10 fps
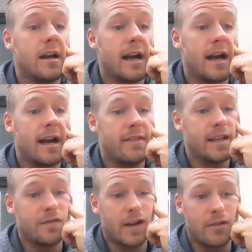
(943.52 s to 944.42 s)
And
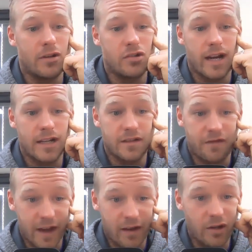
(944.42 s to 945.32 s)
this found that training to
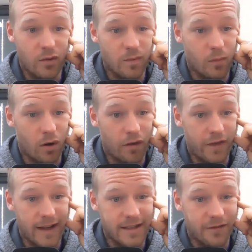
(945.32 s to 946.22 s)
failure was more
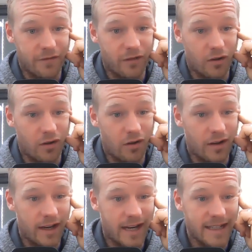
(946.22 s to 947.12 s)
effective for
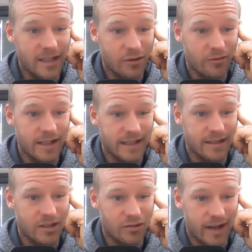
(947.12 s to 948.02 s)
increasing
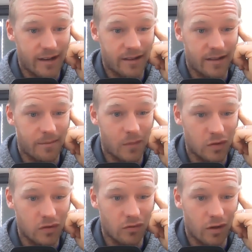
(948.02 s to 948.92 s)
strength and
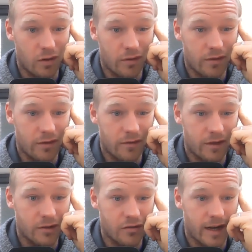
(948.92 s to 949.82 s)
muscle growth
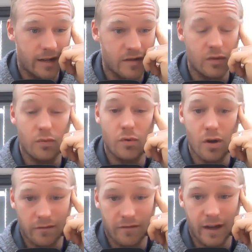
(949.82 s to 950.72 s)
than training to
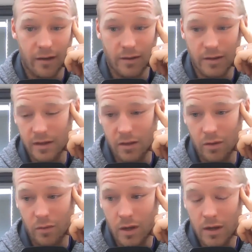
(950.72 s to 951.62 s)
non-failure.
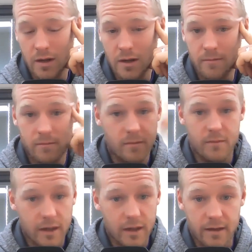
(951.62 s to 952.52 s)
So
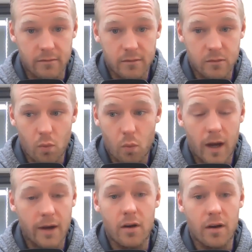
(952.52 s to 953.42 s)
again,
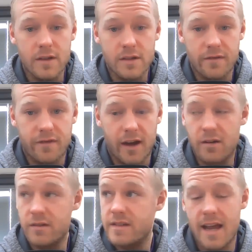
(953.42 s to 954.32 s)
why not? If it's your
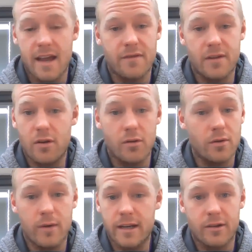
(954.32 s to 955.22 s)
final set, if you know
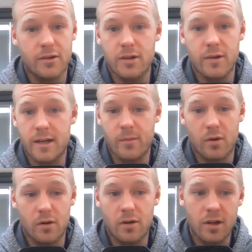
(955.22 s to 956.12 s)
you ain't going to do any
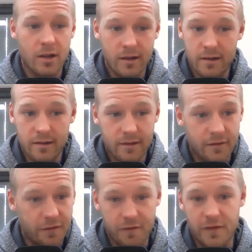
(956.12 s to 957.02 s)
more,
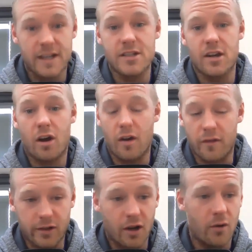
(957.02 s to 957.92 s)
finish it
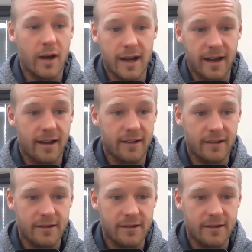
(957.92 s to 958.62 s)
off, go hard.